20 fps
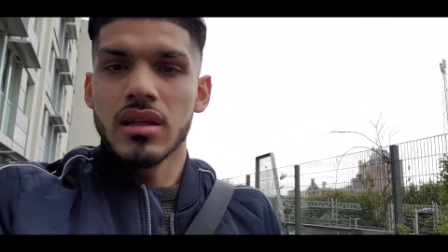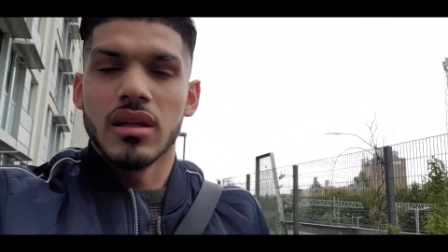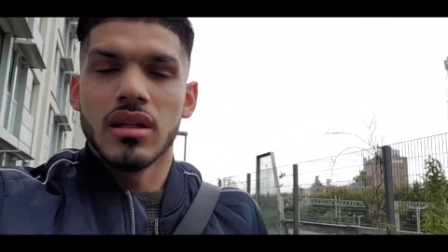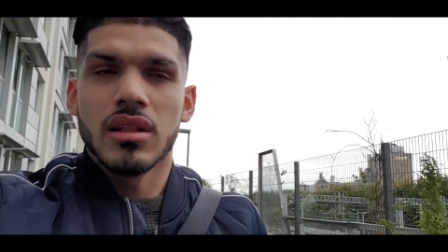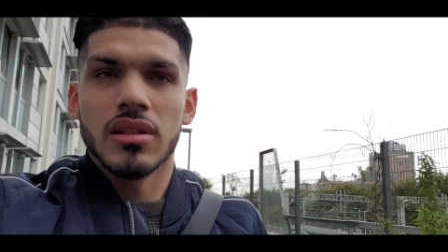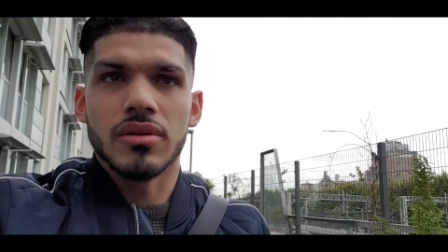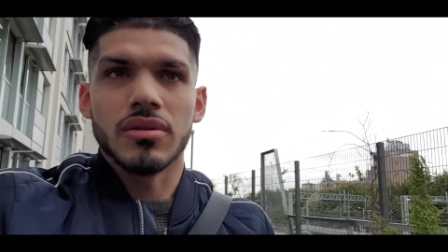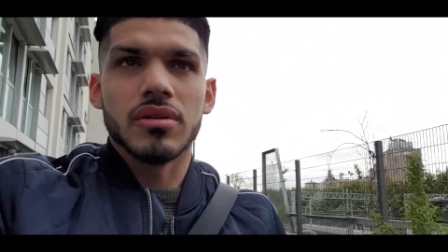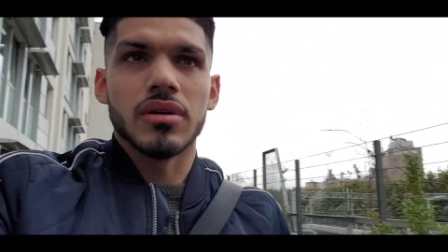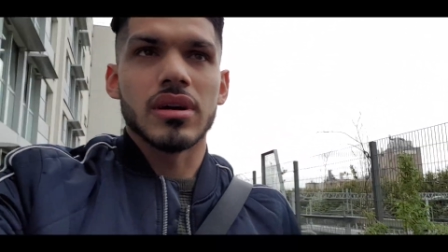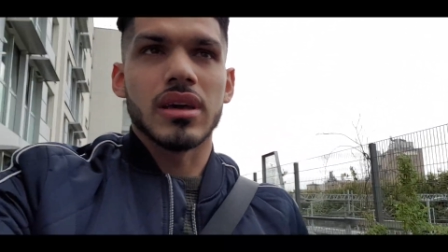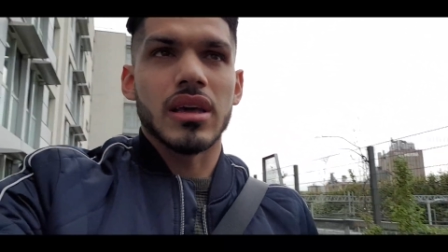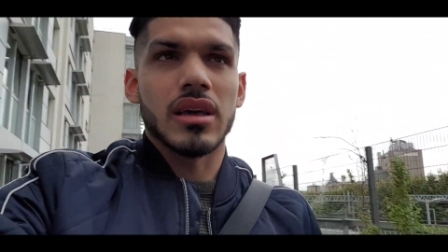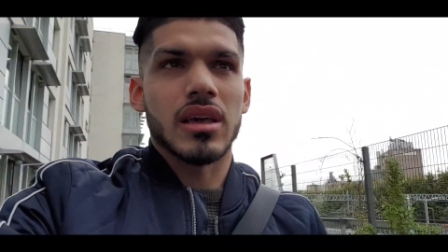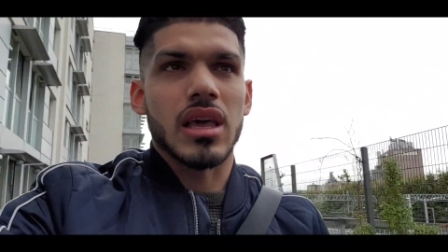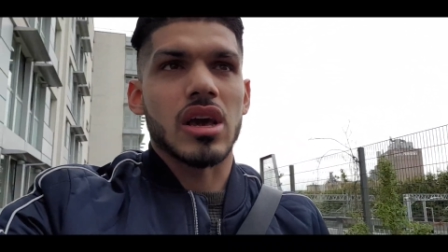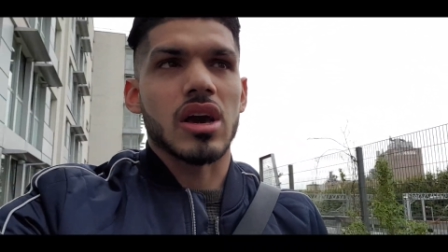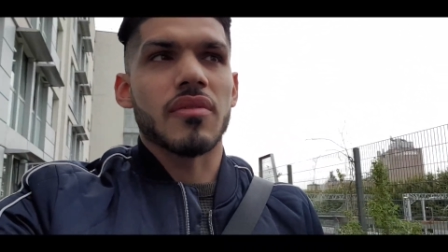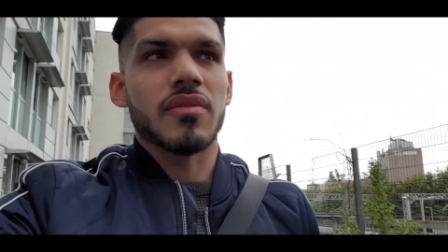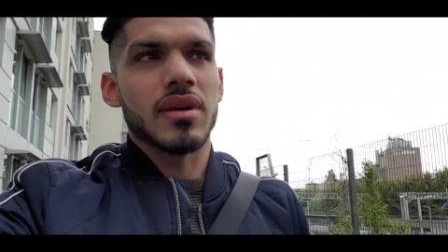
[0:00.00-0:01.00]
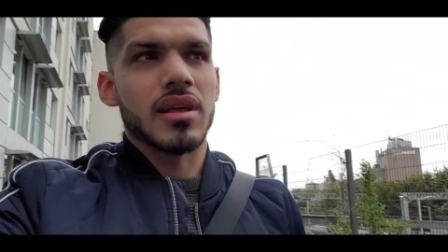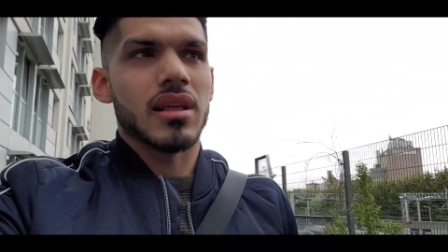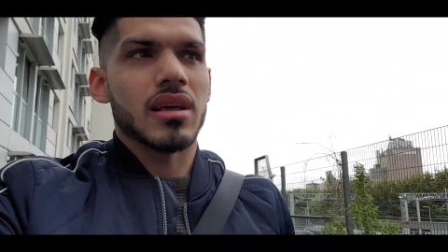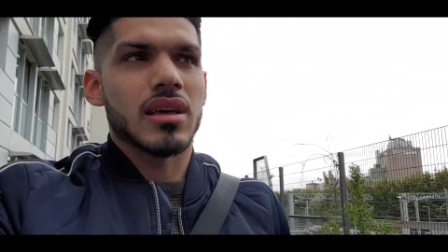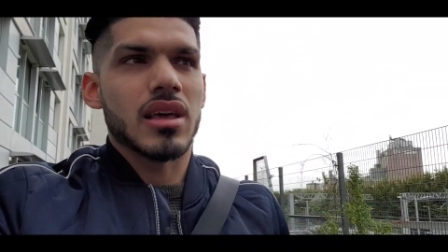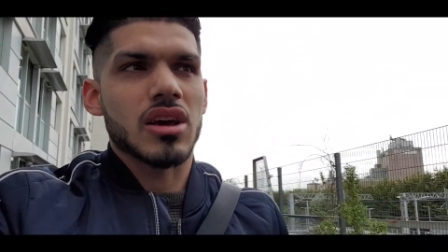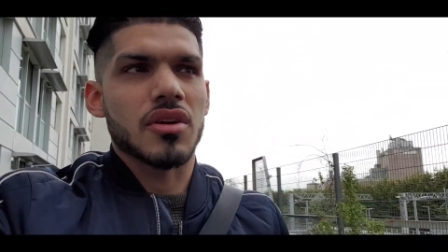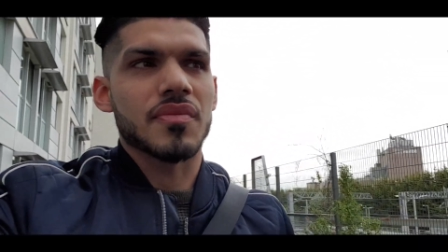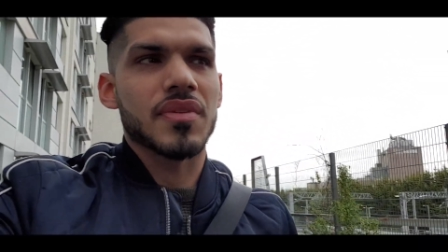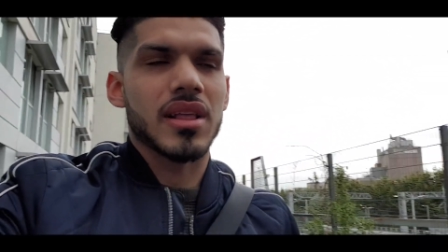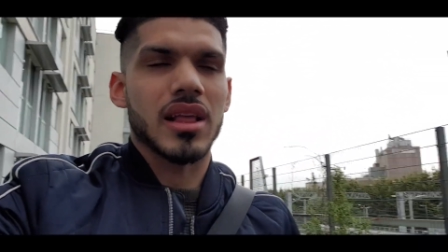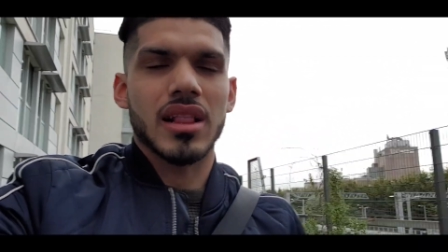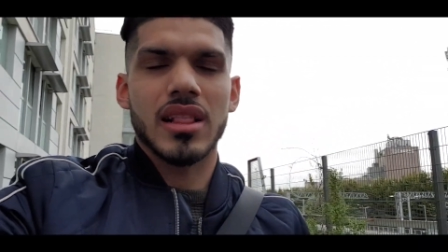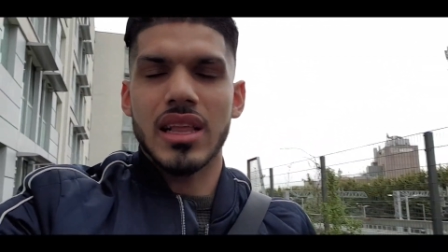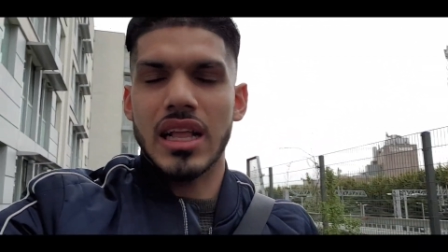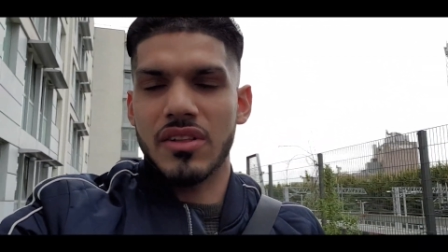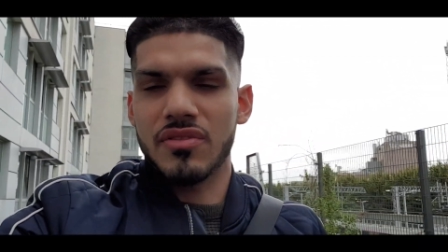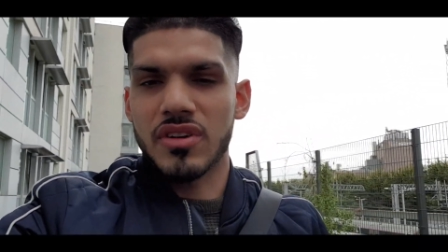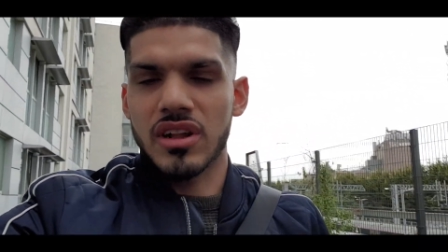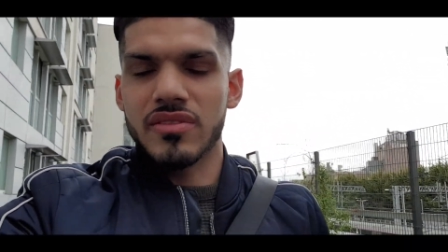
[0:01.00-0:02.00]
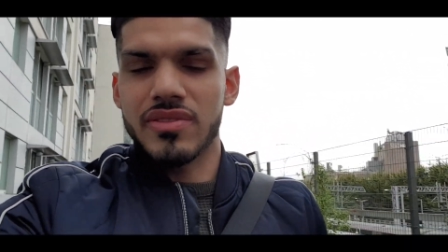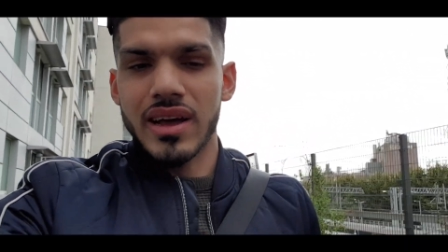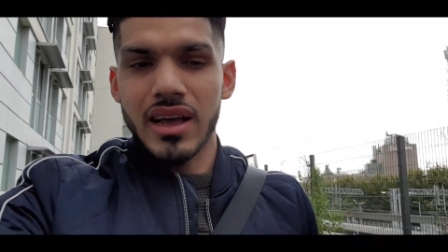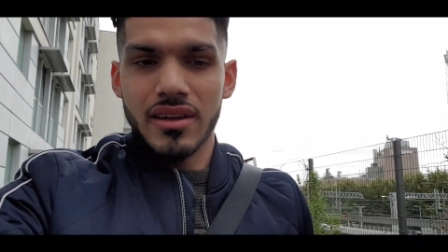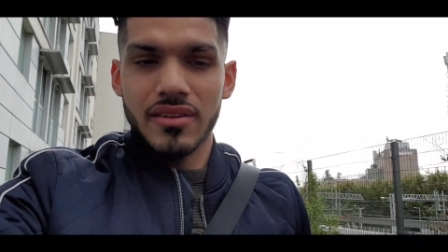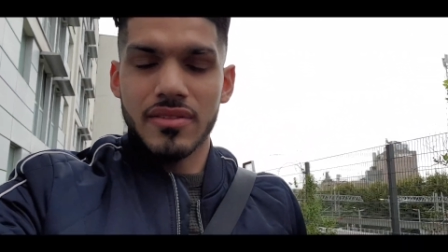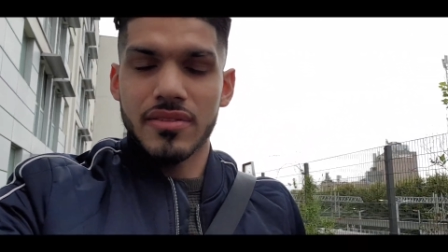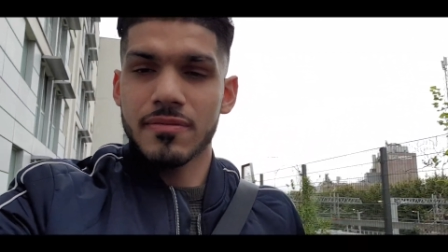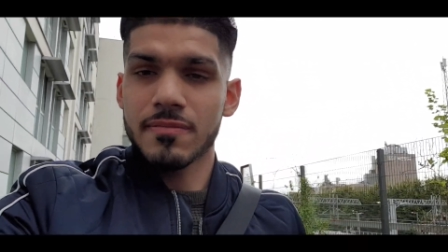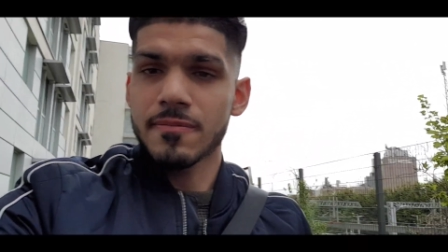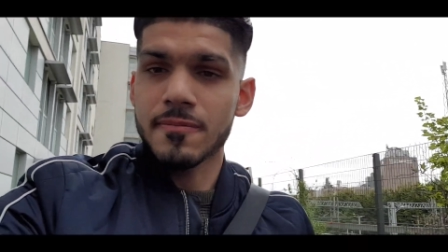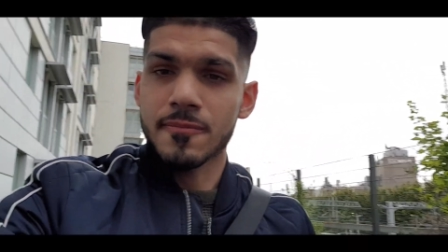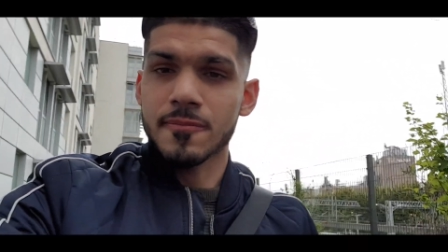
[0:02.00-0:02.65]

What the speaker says: So, kick up at 6:45.